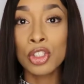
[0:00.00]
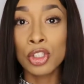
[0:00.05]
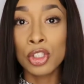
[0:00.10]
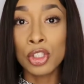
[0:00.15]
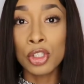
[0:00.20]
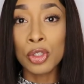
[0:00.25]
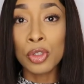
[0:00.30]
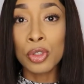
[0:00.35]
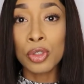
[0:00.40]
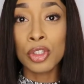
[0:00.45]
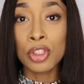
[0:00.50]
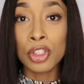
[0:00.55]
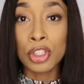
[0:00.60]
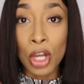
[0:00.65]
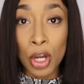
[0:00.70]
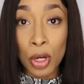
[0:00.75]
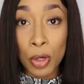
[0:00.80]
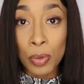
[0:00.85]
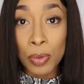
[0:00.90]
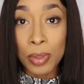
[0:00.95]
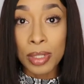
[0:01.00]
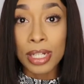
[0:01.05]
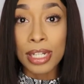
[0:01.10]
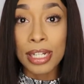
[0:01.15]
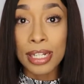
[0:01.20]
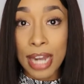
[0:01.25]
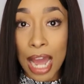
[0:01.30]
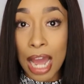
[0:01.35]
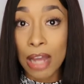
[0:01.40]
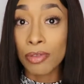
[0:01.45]
Don't
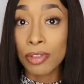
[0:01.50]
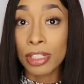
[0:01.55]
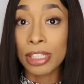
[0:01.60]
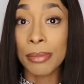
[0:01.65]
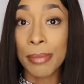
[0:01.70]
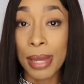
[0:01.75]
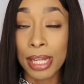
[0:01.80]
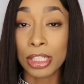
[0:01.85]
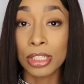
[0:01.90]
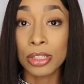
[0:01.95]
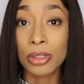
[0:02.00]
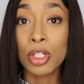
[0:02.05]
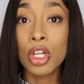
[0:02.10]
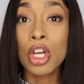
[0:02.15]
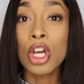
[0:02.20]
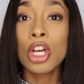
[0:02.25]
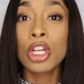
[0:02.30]
not read the menu.